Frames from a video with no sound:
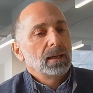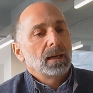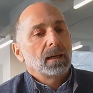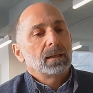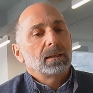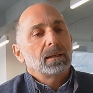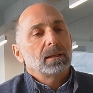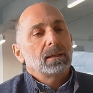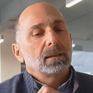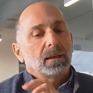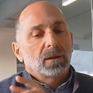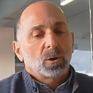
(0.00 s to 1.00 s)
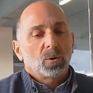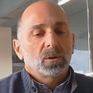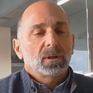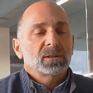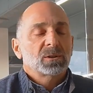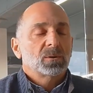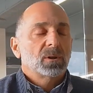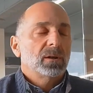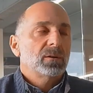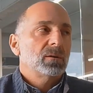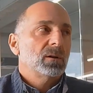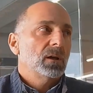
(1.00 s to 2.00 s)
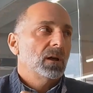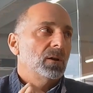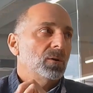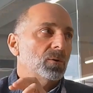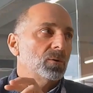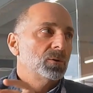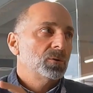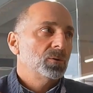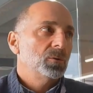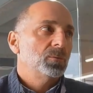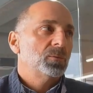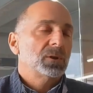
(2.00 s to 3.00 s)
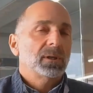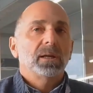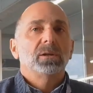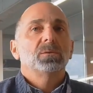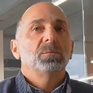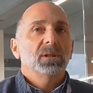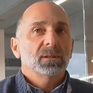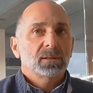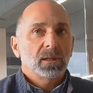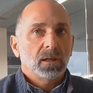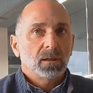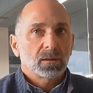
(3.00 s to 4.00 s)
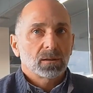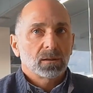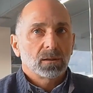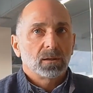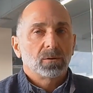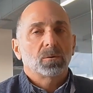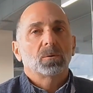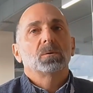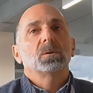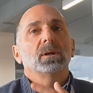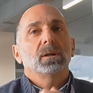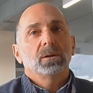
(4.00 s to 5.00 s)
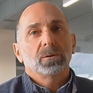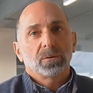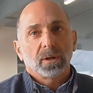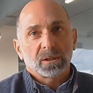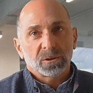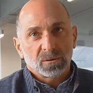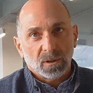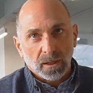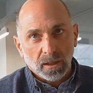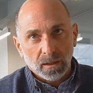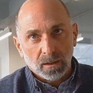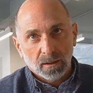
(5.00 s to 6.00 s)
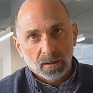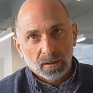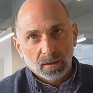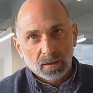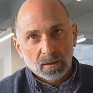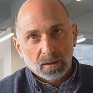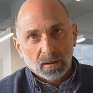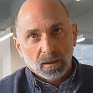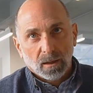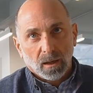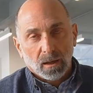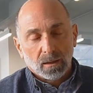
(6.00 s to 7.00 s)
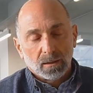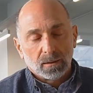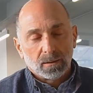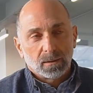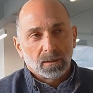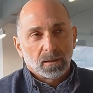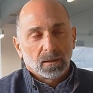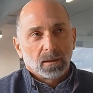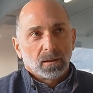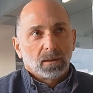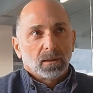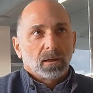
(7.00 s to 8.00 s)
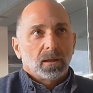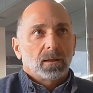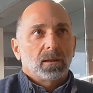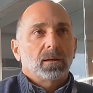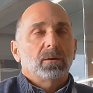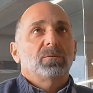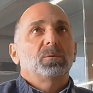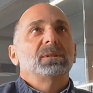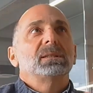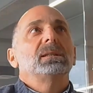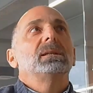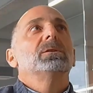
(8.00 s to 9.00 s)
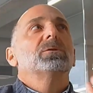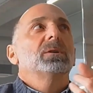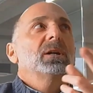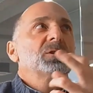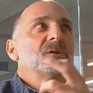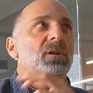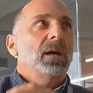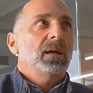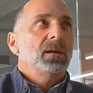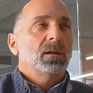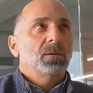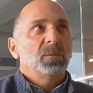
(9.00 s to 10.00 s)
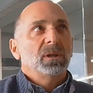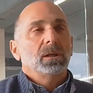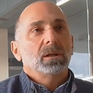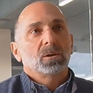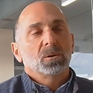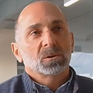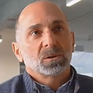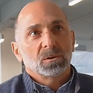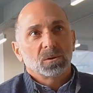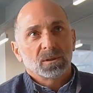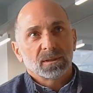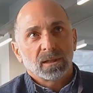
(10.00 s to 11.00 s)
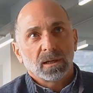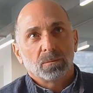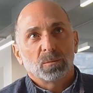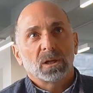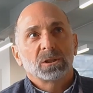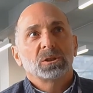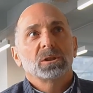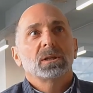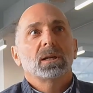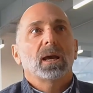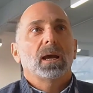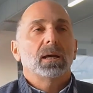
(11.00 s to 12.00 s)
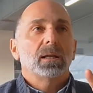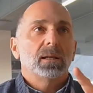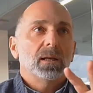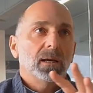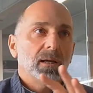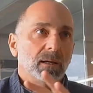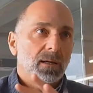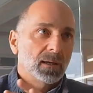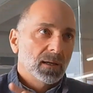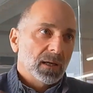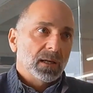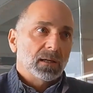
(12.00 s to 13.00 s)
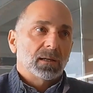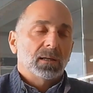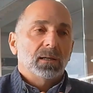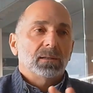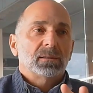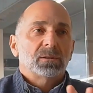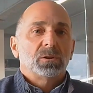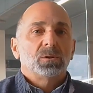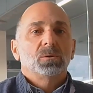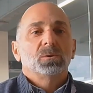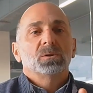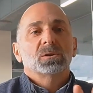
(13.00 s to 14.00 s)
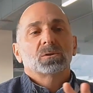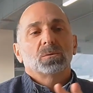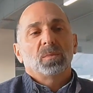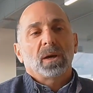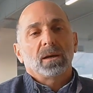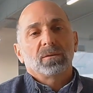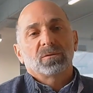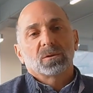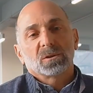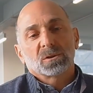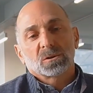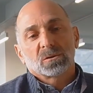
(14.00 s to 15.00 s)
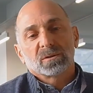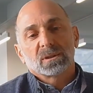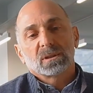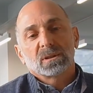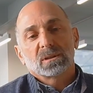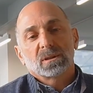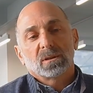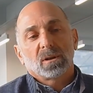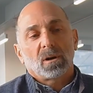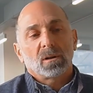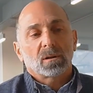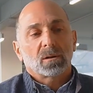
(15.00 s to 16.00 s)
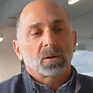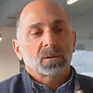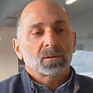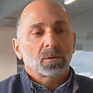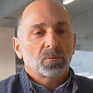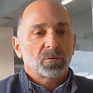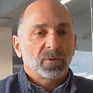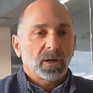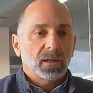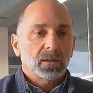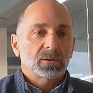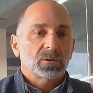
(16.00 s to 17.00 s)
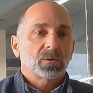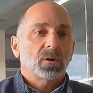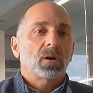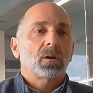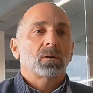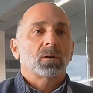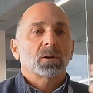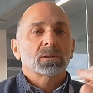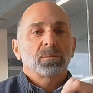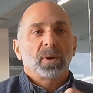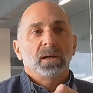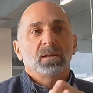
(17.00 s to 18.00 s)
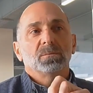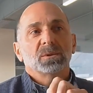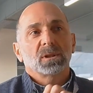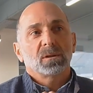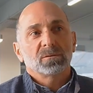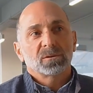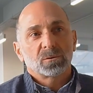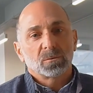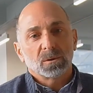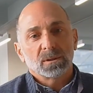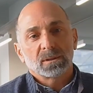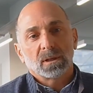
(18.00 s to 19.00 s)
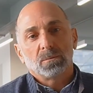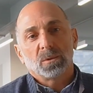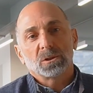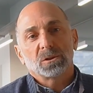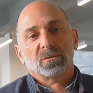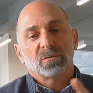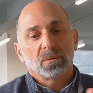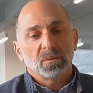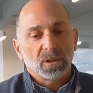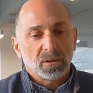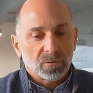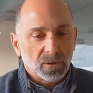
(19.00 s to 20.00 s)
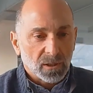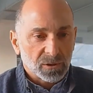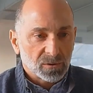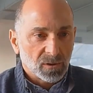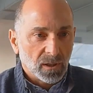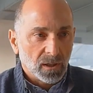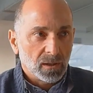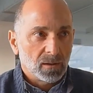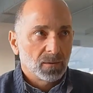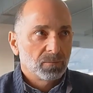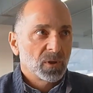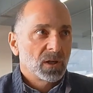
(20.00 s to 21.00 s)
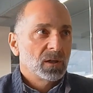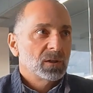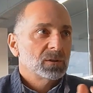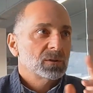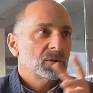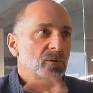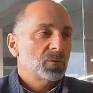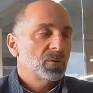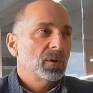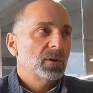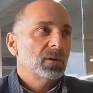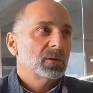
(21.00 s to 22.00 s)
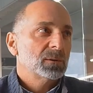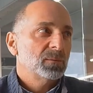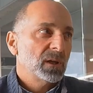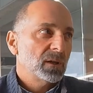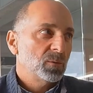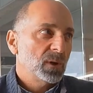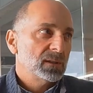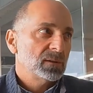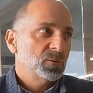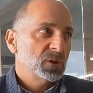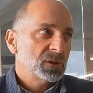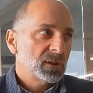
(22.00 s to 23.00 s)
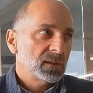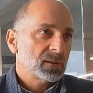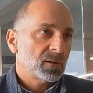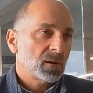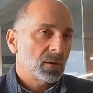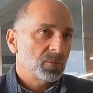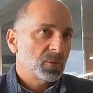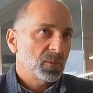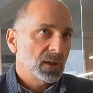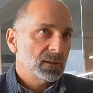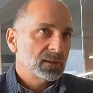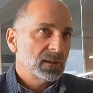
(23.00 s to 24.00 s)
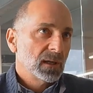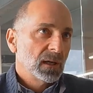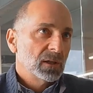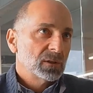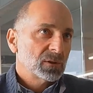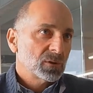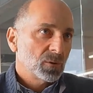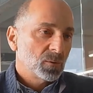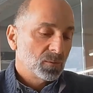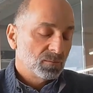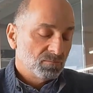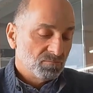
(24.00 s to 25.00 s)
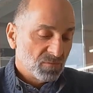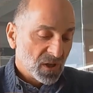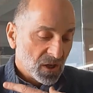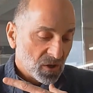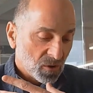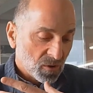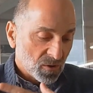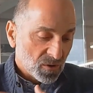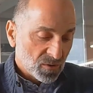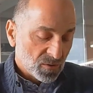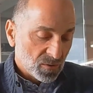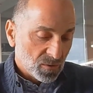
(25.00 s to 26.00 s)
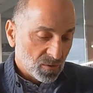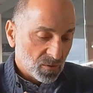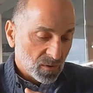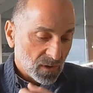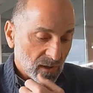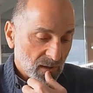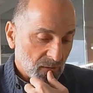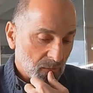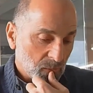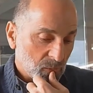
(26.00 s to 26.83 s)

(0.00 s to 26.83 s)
and that they coalesced together in order to pretend to be a state, in order to get international aid. And we see the international aid come in, it goes into the state budget, and then it gets used to pay for the services that the oligarchs are providing. So the oligarchs pay themselves through the state budget from the international aid. So there's many ways in which states are compromised. So in order to